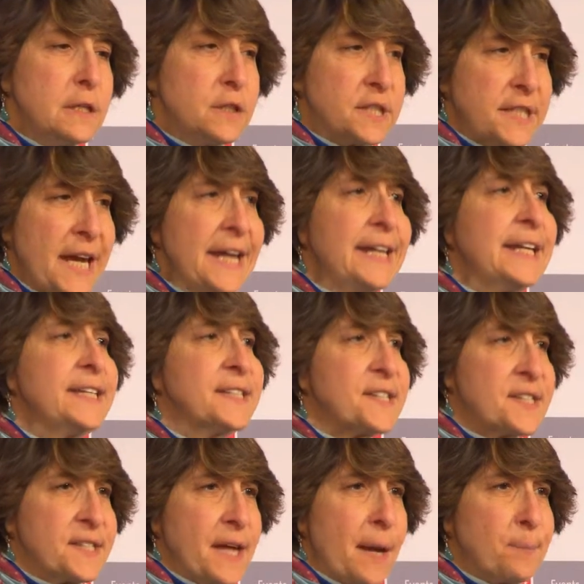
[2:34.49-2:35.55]
taken
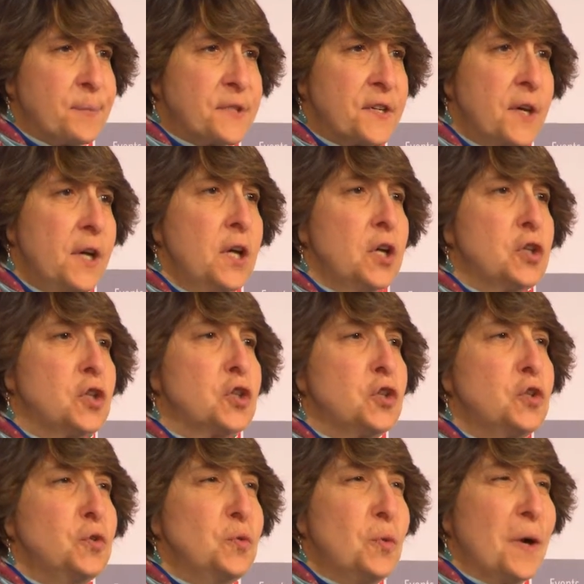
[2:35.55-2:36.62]
steps
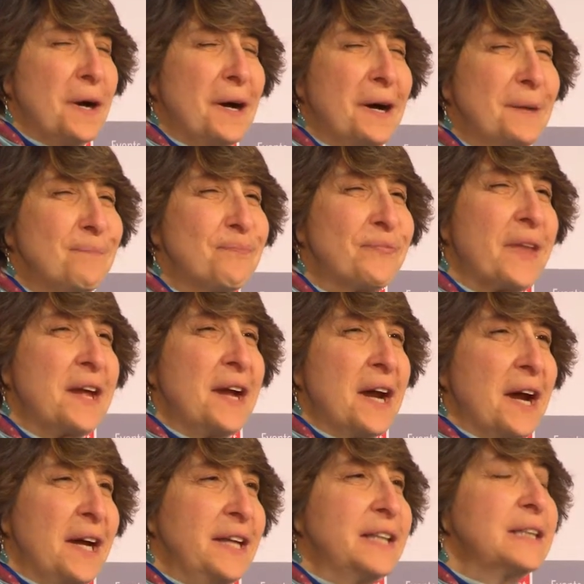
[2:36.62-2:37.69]
to
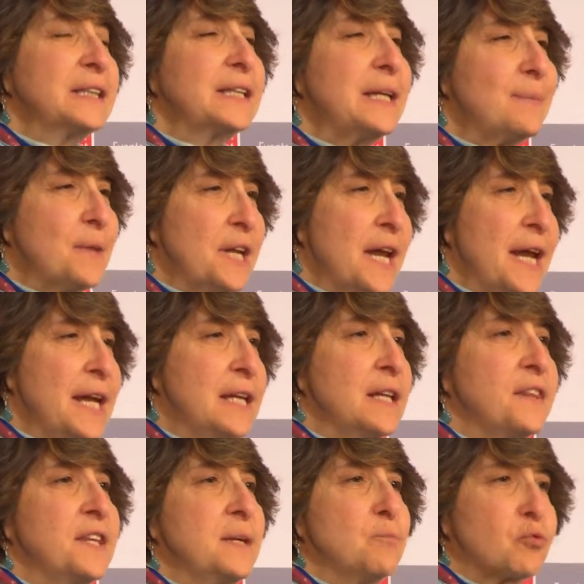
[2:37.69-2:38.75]

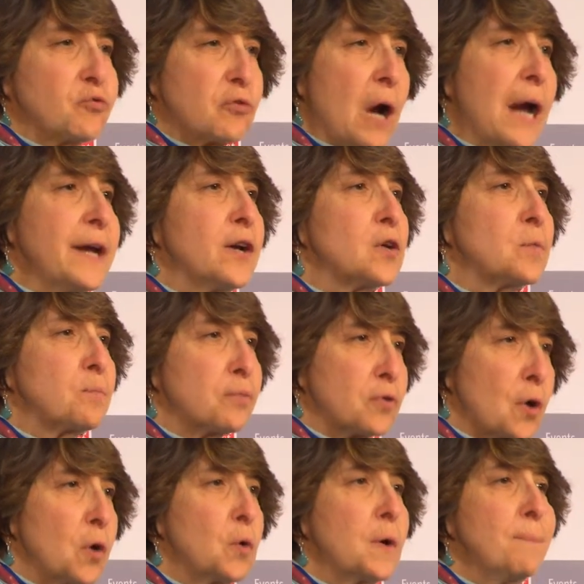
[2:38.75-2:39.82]
eliminate the prior
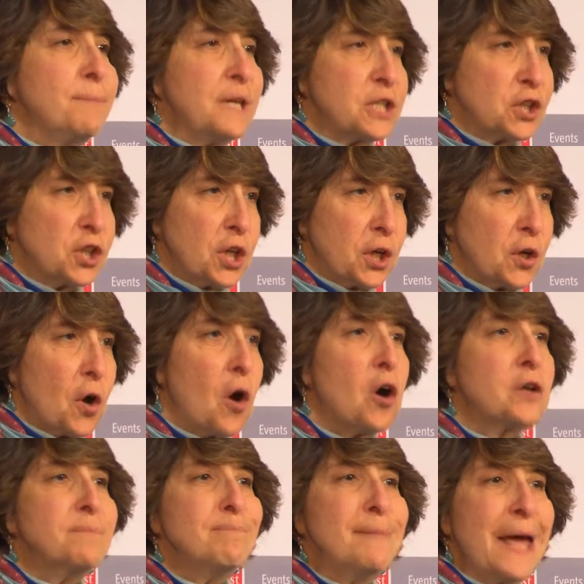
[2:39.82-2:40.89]
prohibition
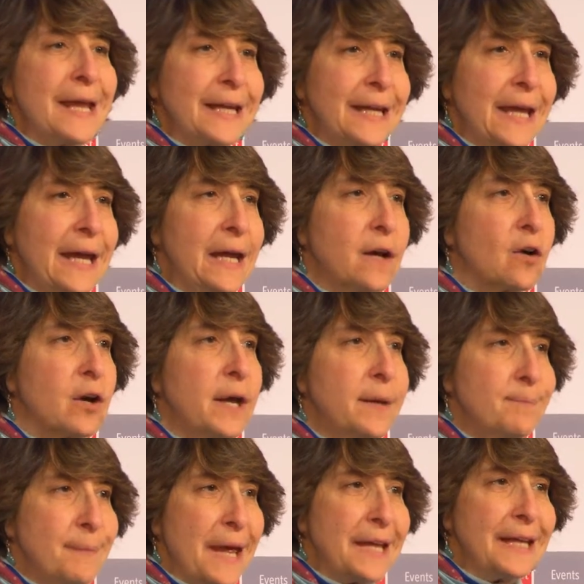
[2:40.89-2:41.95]
on Medicare
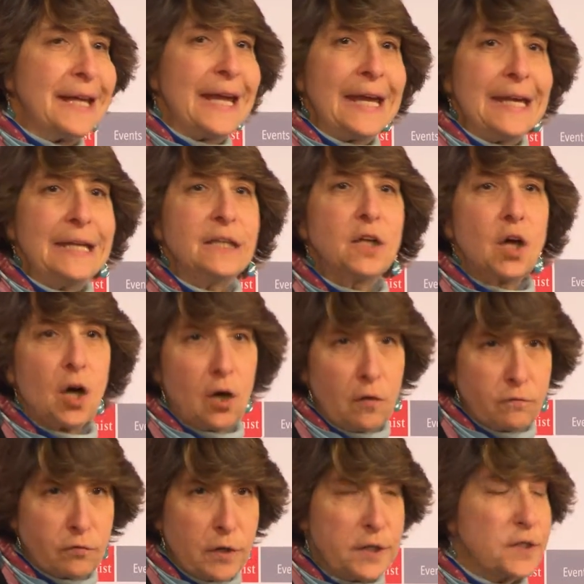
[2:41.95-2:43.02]
and Medicaid
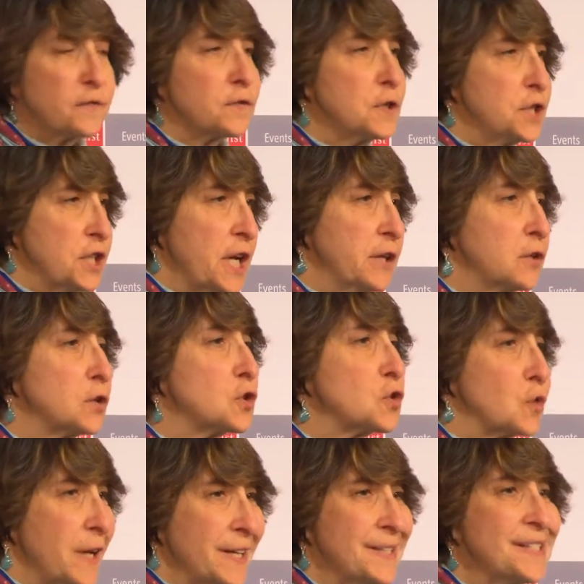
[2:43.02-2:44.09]
coverage for gender
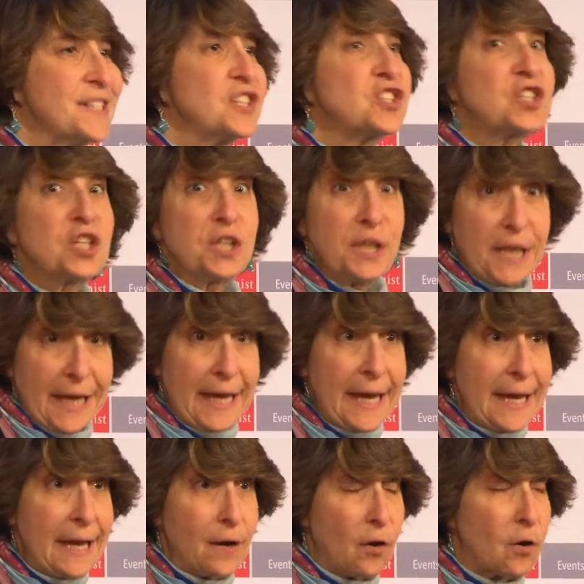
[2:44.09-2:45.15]
transition
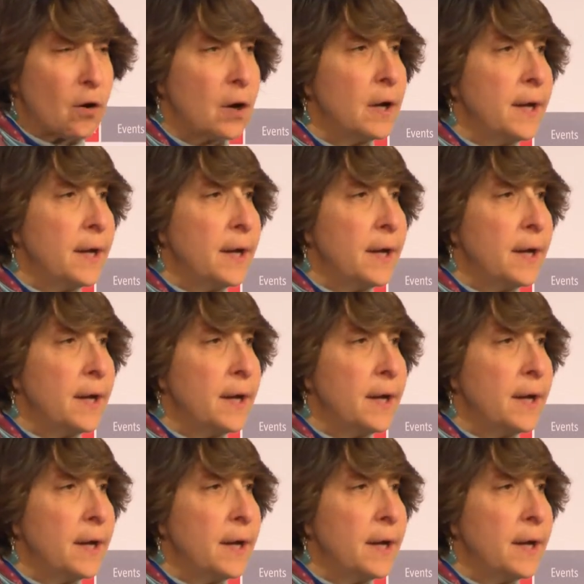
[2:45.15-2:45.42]
care.